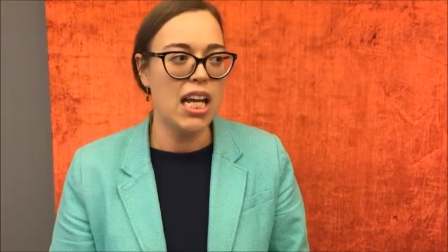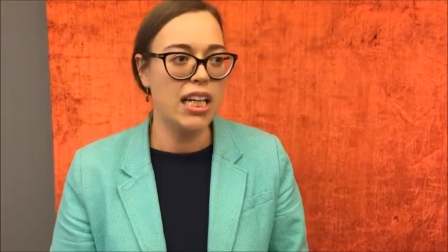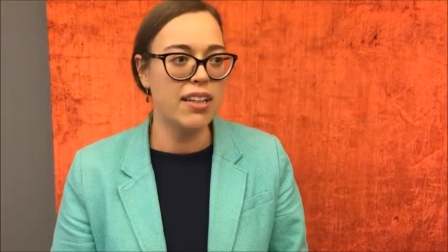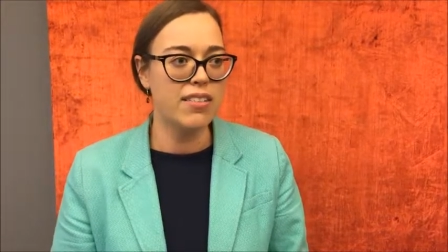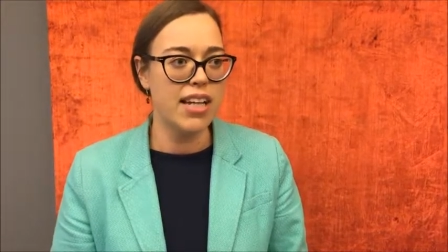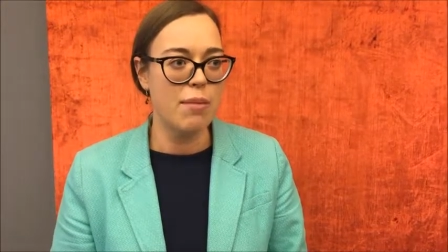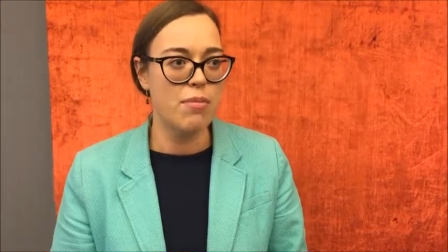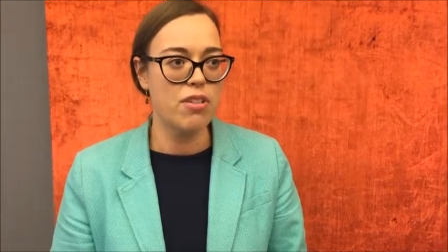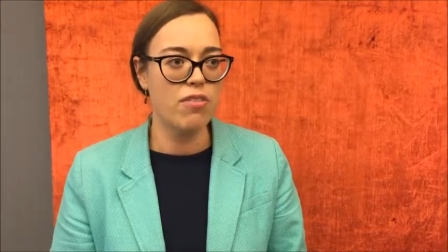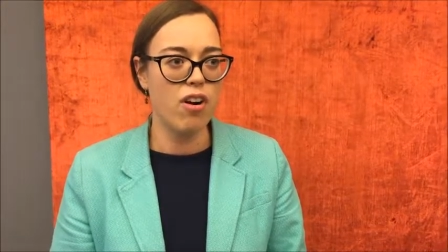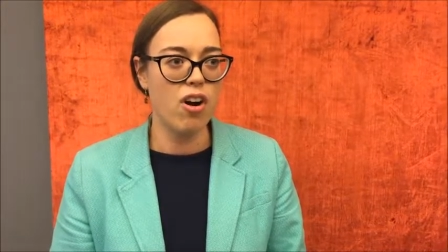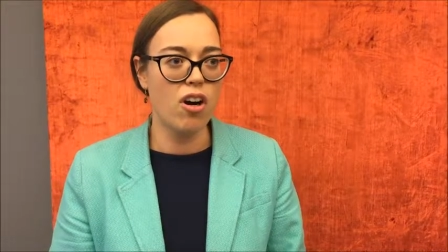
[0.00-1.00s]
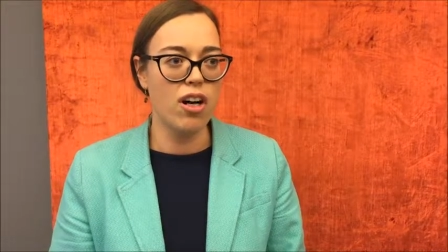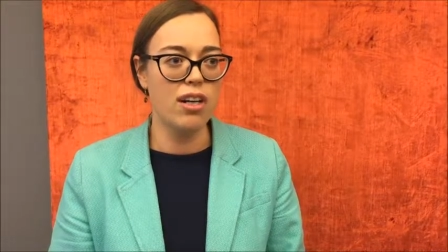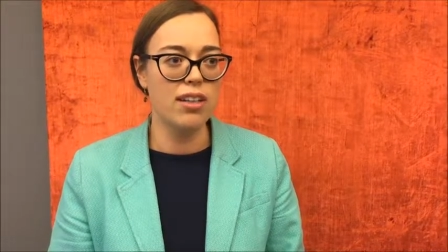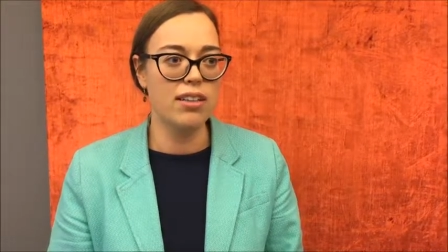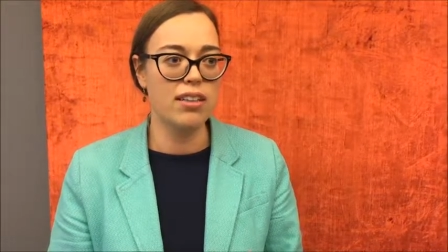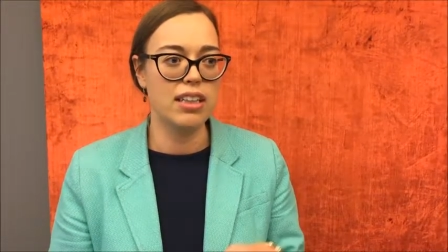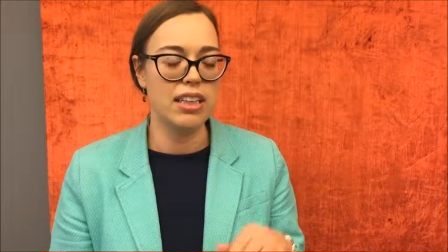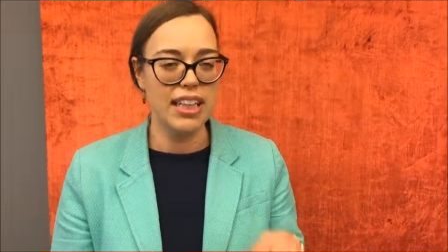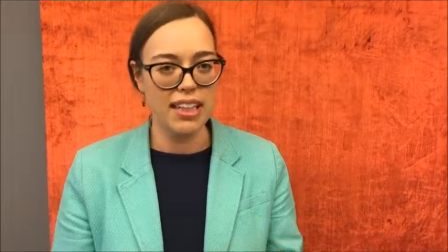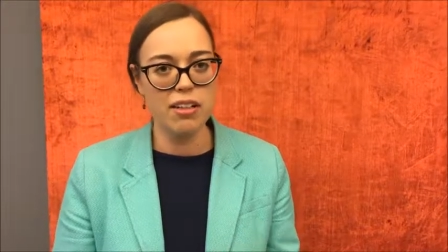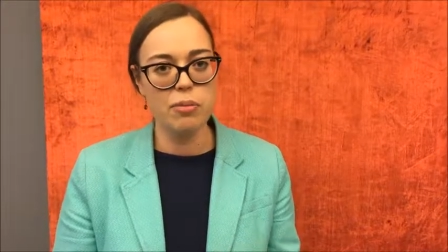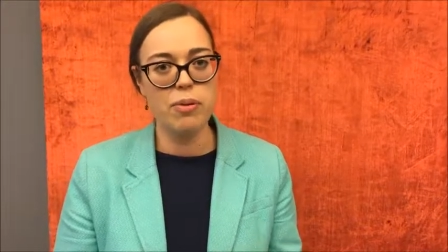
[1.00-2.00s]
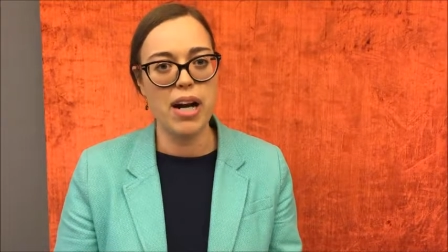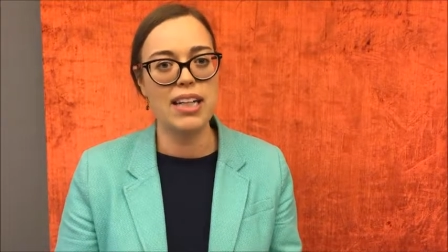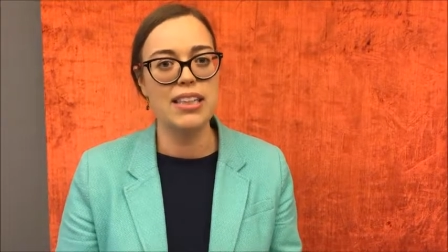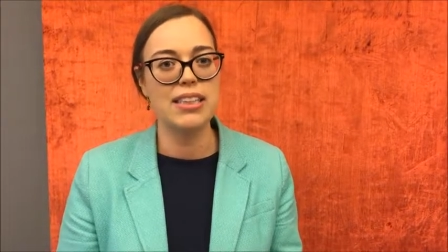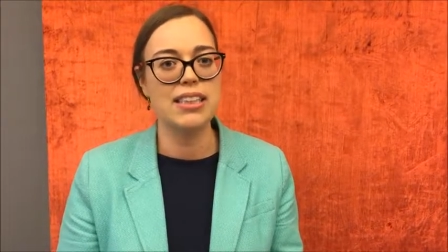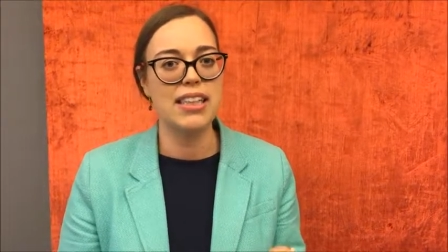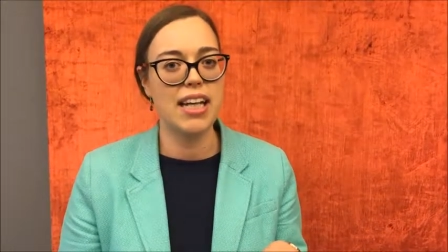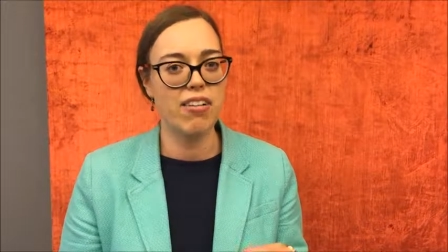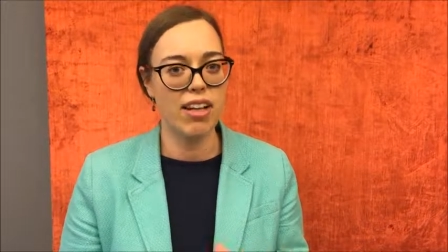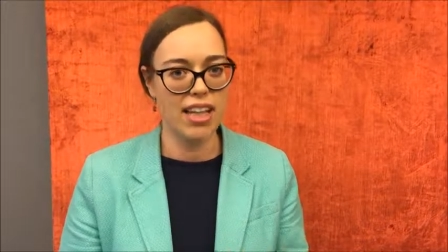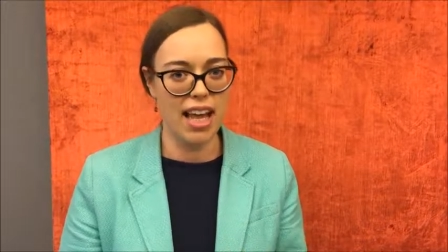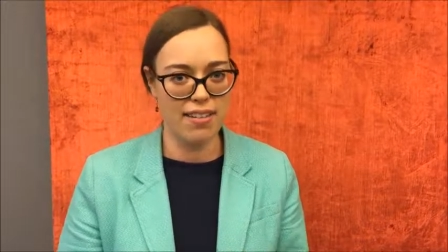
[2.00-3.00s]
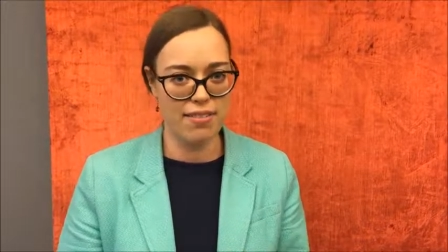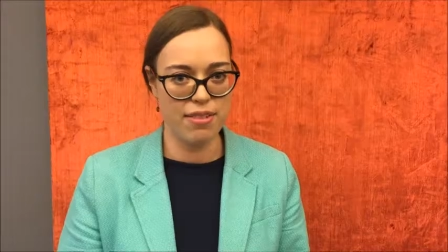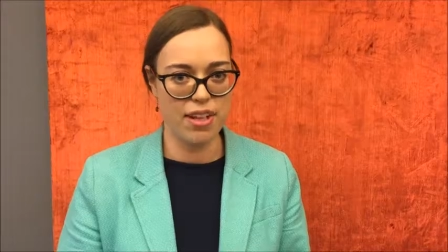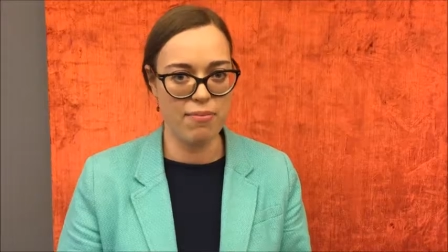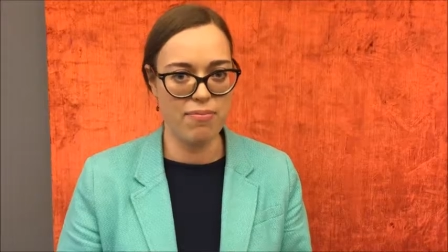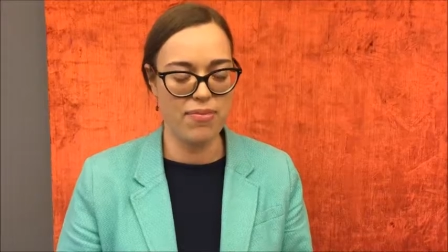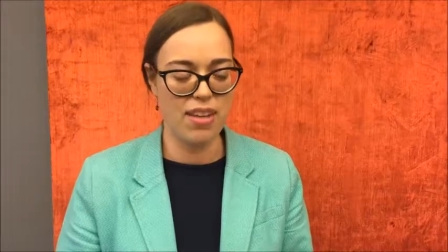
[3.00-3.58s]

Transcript: in terms of our legal practice here in Latvia